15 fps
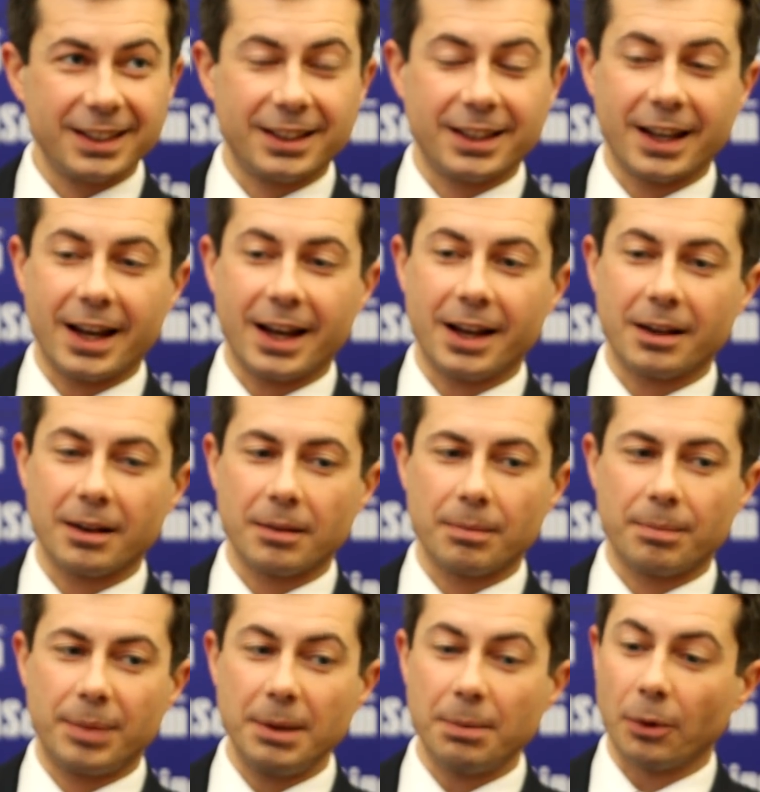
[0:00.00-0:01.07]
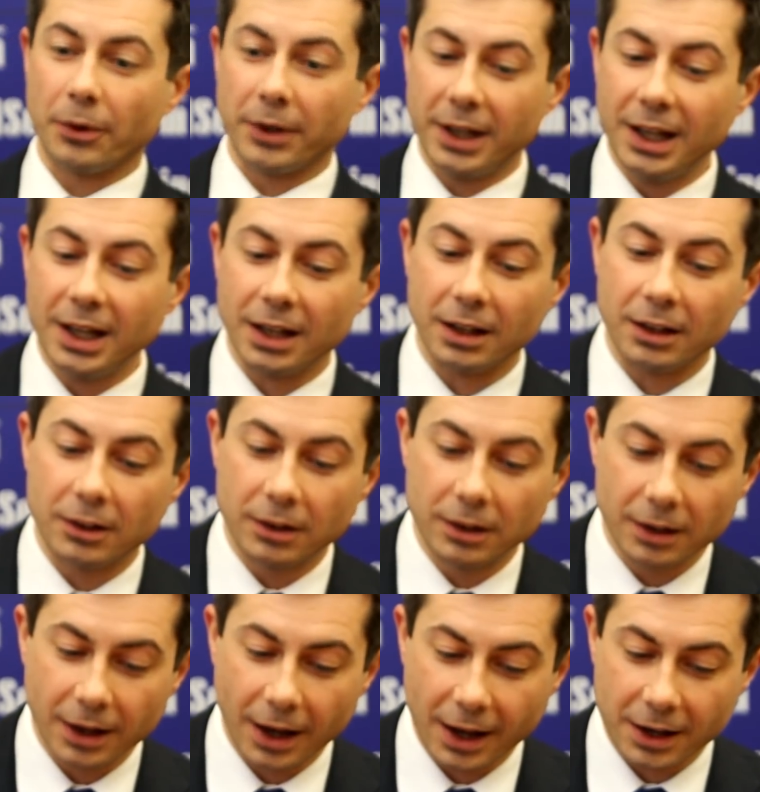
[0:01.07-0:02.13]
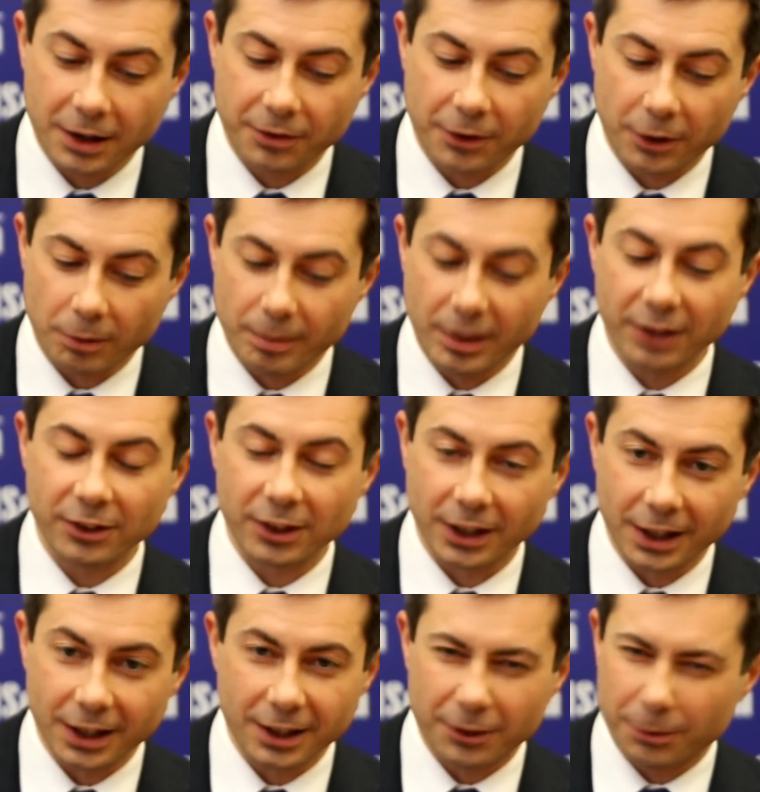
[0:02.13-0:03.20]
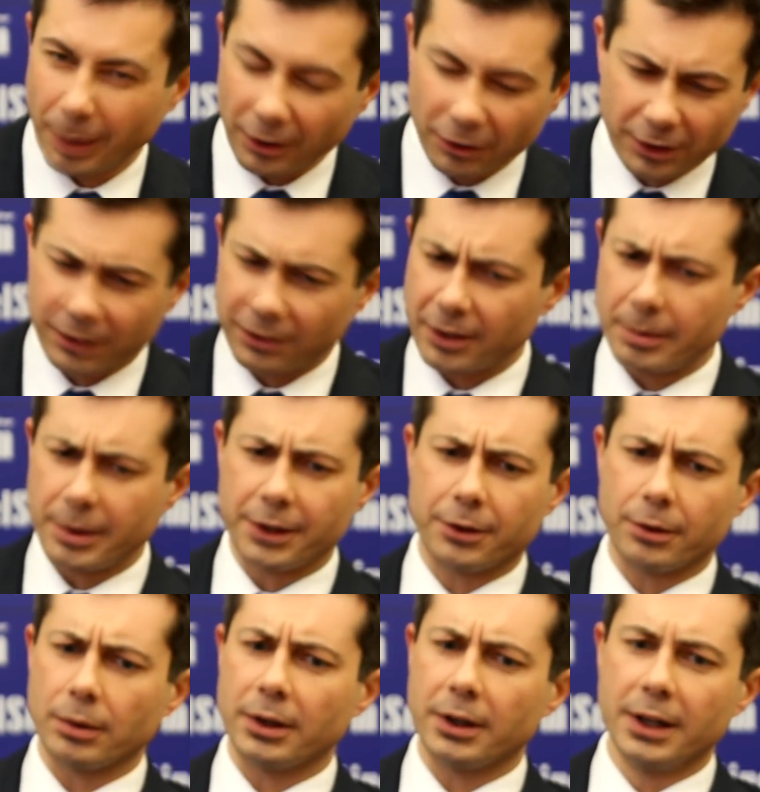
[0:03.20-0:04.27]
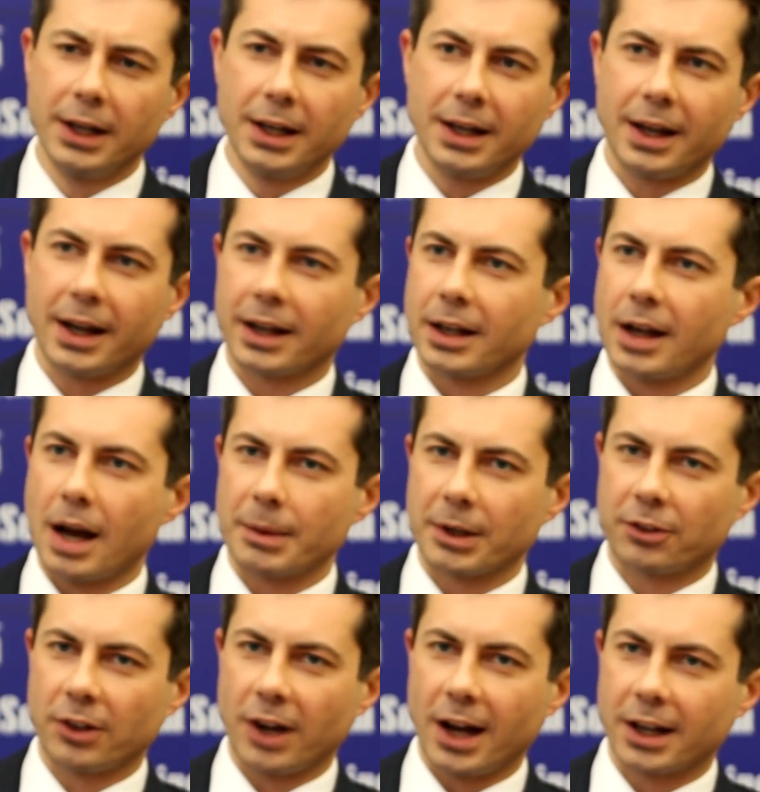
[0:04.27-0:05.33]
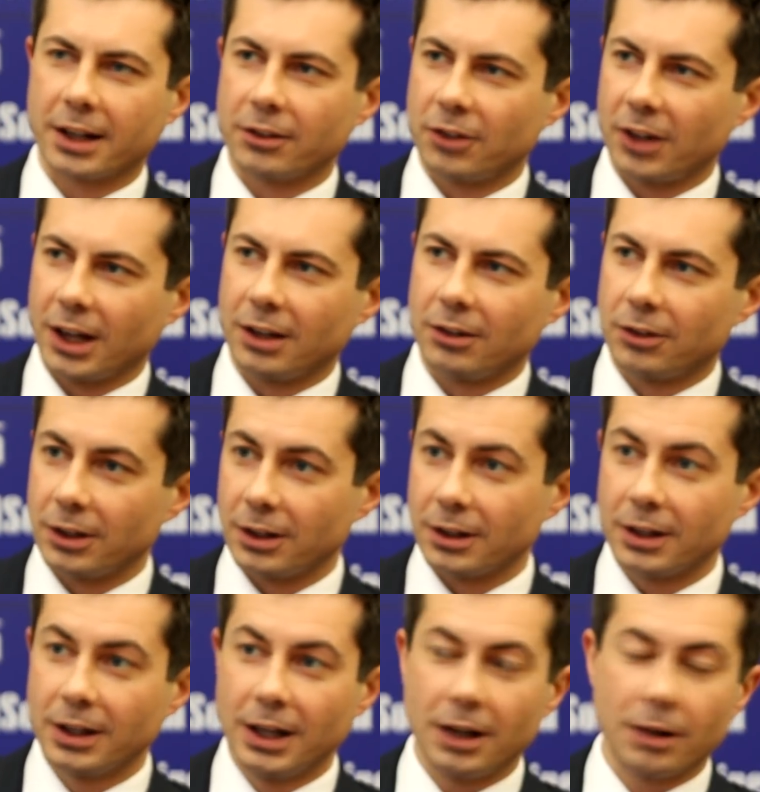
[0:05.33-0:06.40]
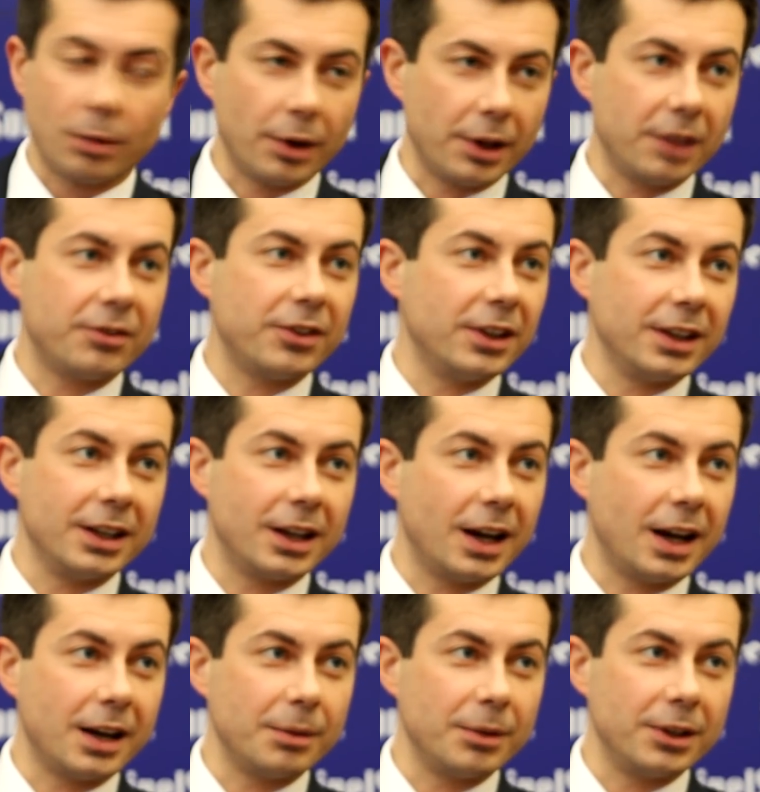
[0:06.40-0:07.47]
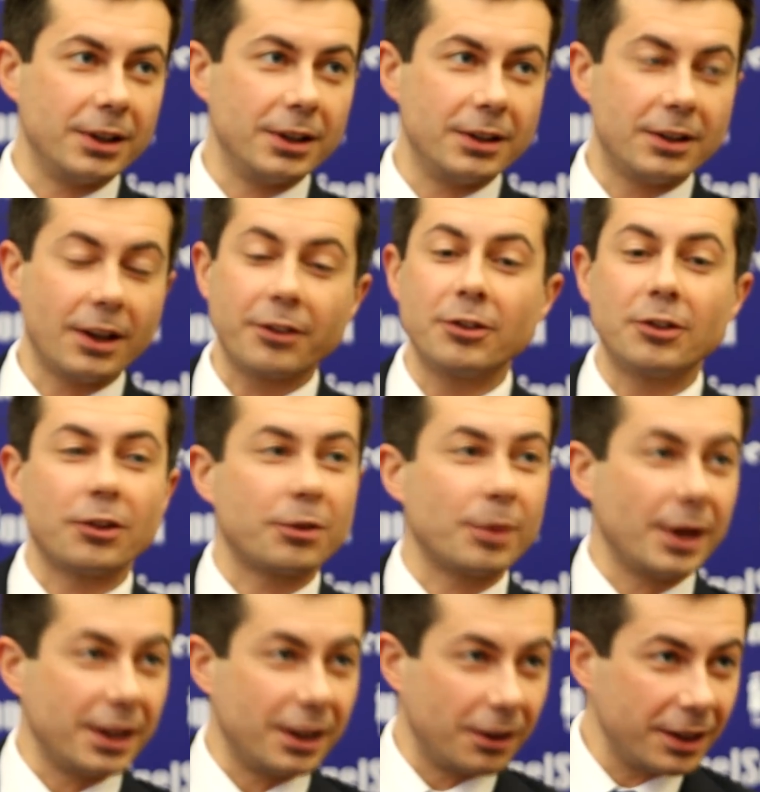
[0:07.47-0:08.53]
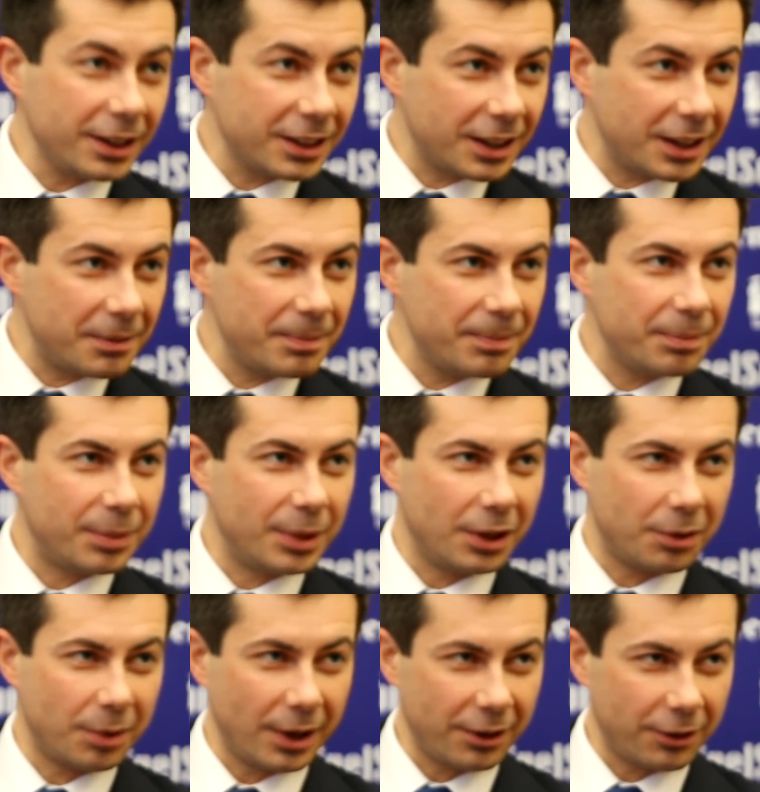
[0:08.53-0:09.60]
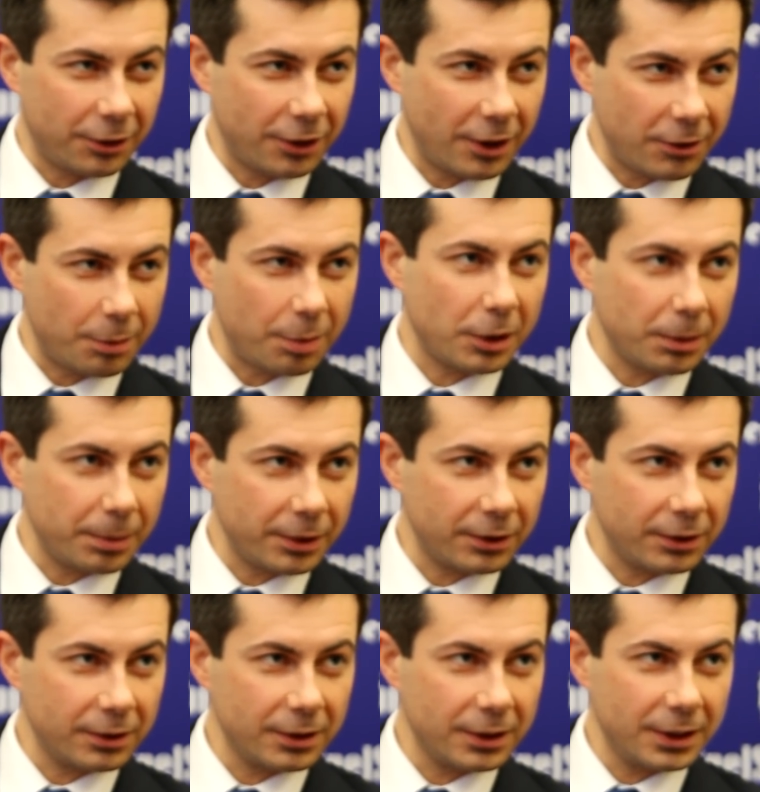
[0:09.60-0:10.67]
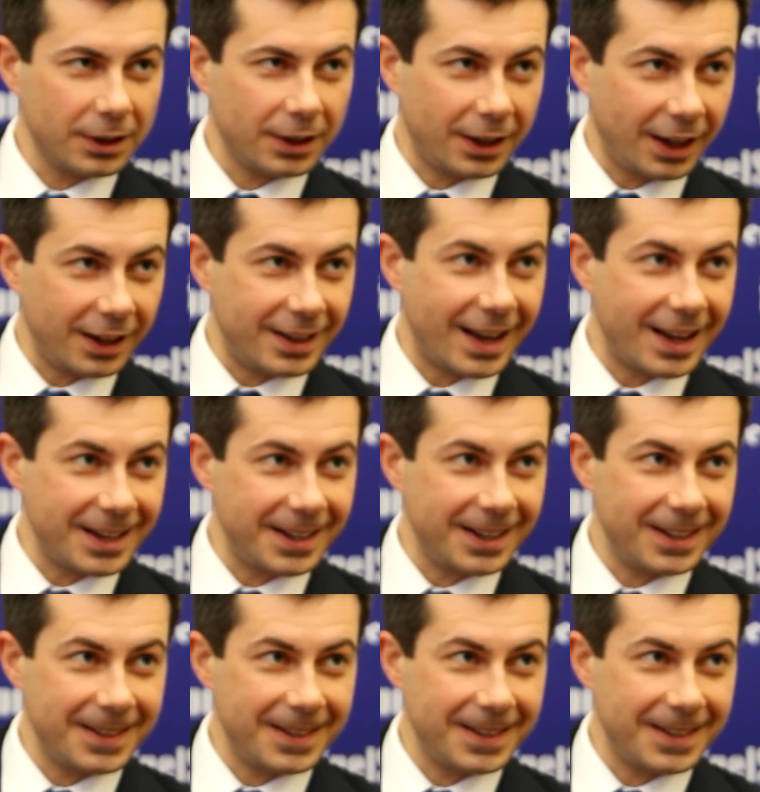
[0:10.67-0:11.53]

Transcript: that people need. And if they're missing it, especially if they've been through an economic shock, a change in where they fit in the economy that doesn't just threaten their income, but it threatens their sense of purpose and identity.